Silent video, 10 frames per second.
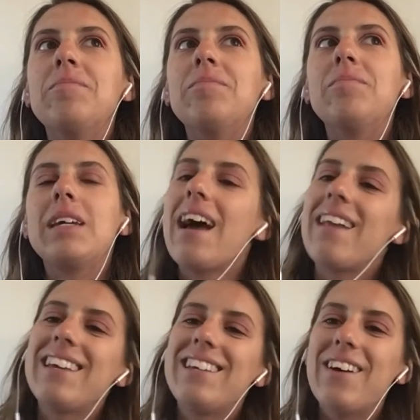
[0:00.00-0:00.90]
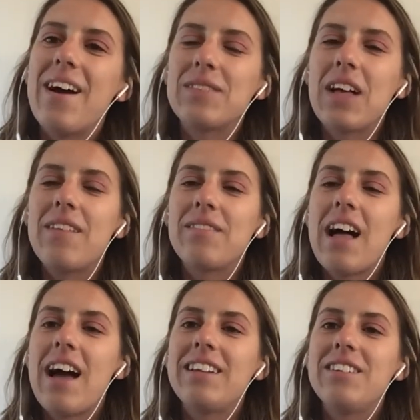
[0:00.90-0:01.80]
But yeah, thank you. I'm
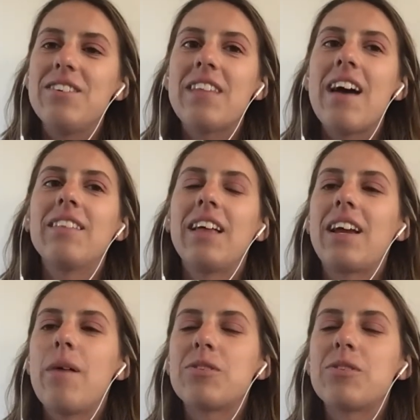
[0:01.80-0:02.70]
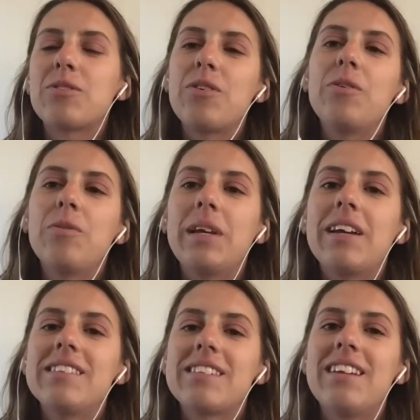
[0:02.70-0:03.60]
glad that like comes through
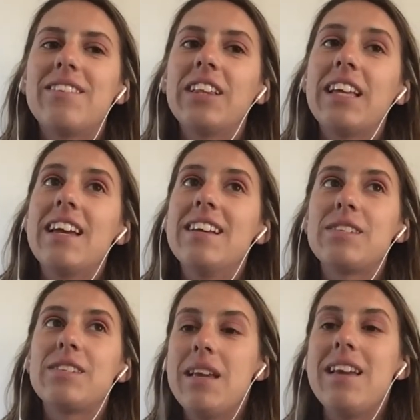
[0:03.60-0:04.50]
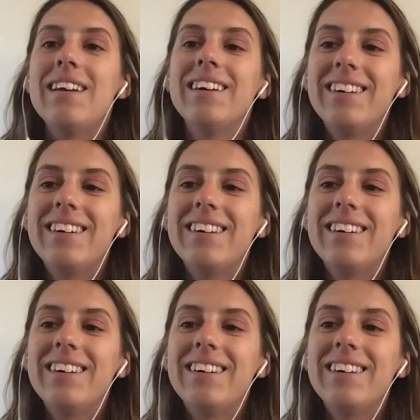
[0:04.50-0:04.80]
because it really is me.